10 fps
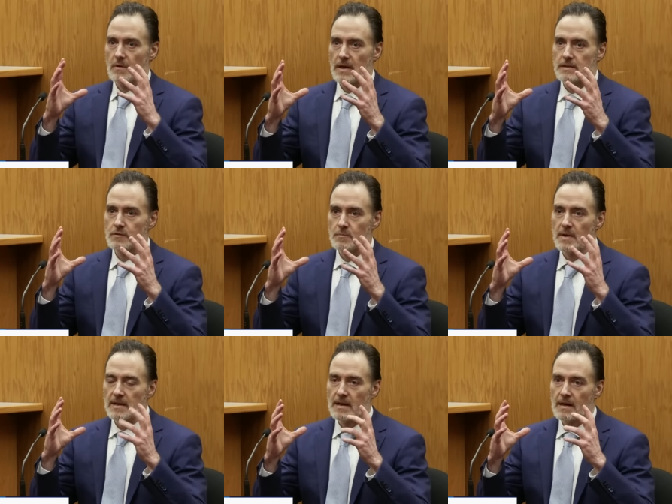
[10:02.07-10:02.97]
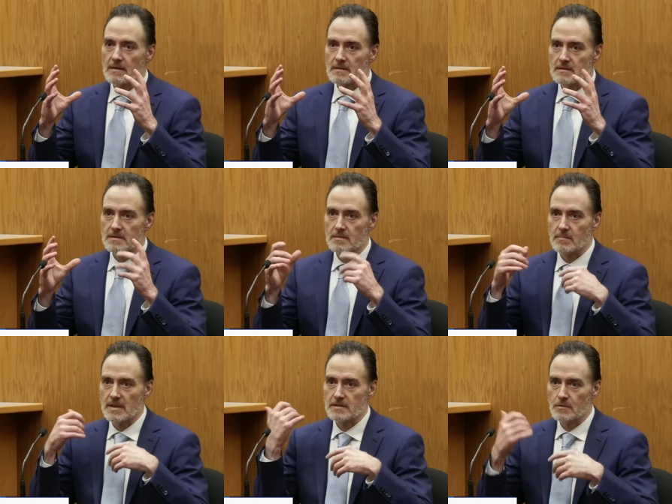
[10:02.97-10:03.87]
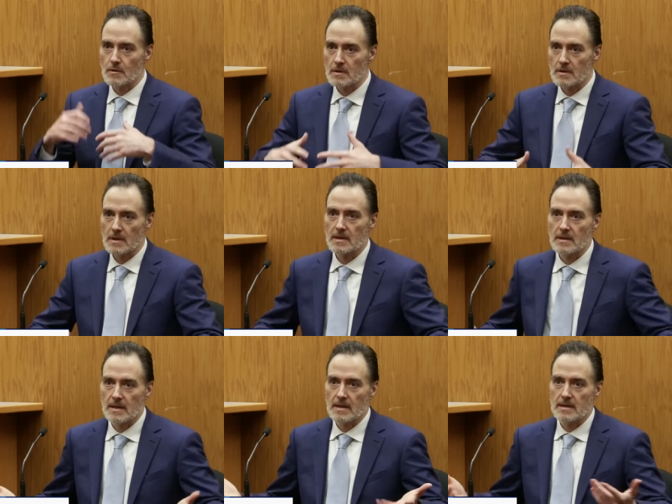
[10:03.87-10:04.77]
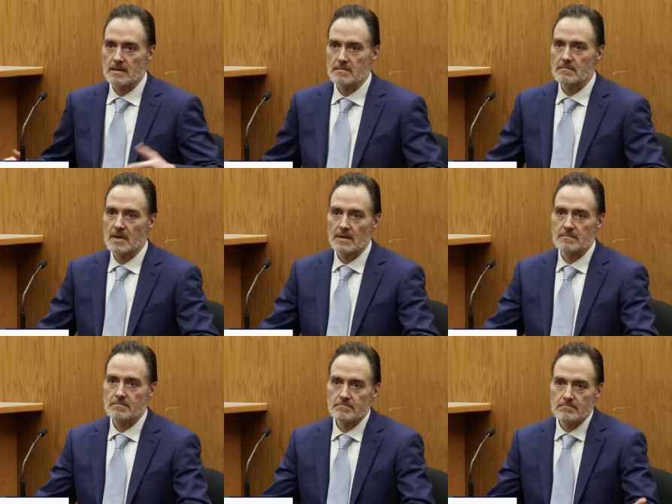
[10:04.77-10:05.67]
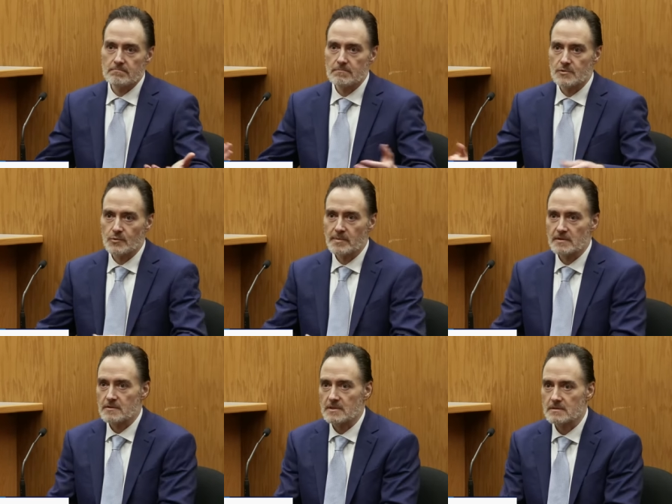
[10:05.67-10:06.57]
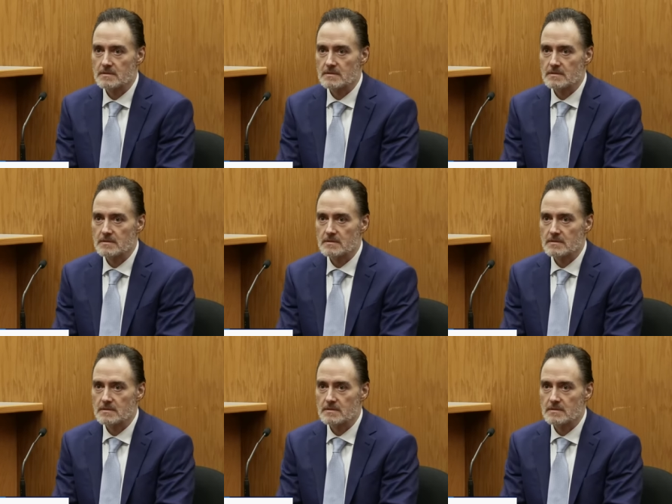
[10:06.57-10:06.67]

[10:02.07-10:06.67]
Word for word: I took my goggles, my snorkel, and my swimming trunks.